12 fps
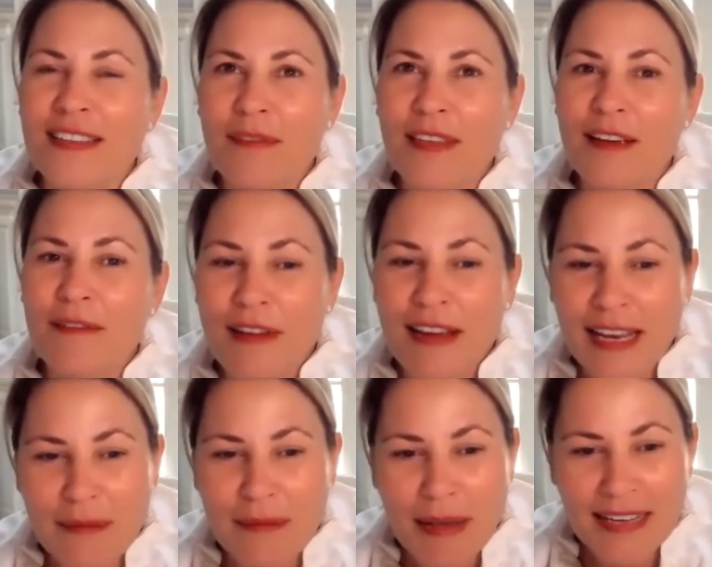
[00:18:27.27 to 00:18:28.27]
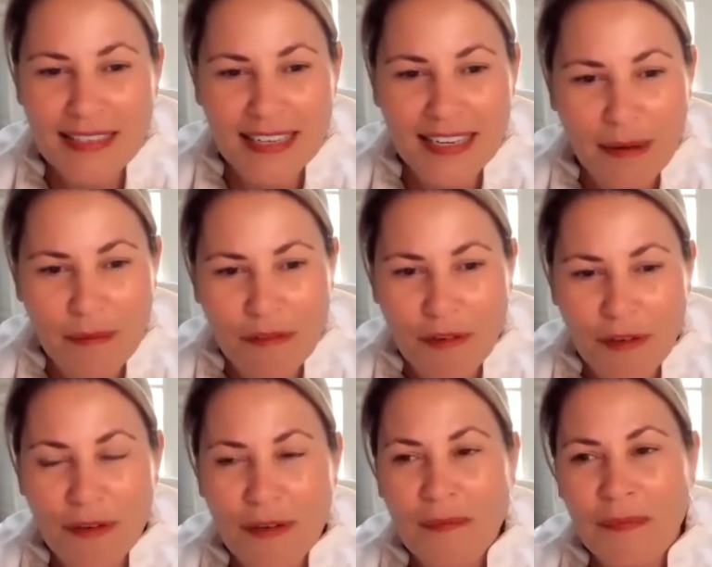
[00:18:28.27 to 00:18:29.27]
something really amazing came
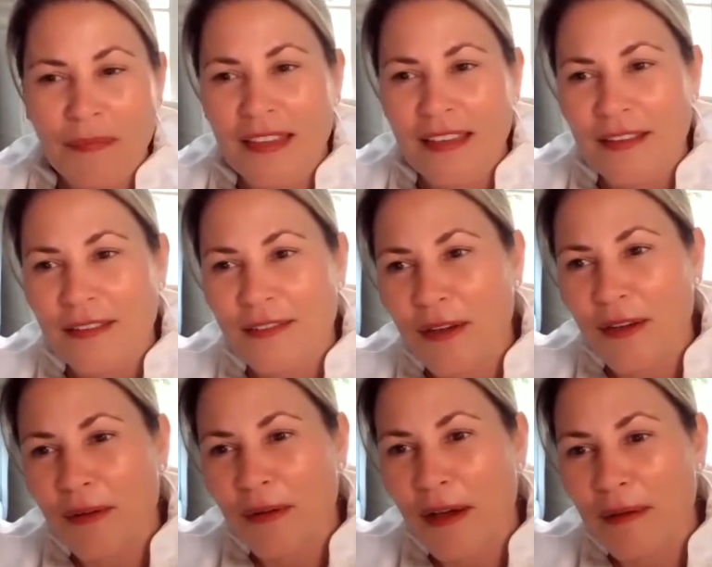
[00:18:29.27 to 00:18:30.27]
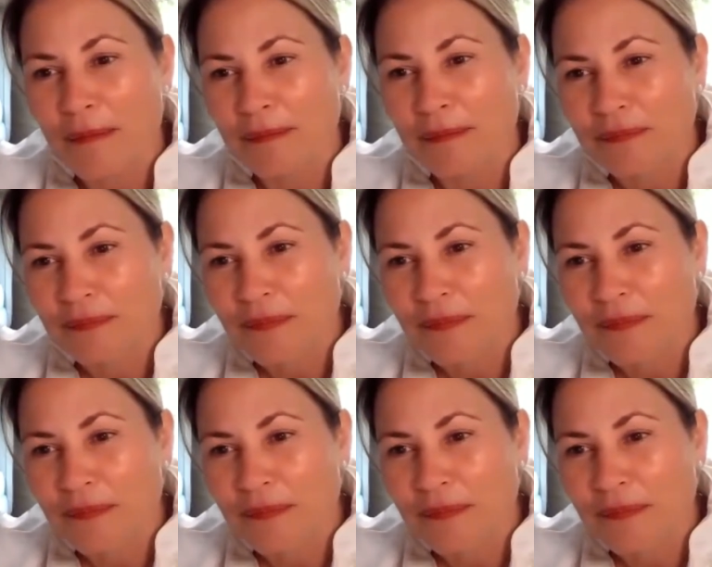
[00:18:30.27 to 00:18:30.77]
through. So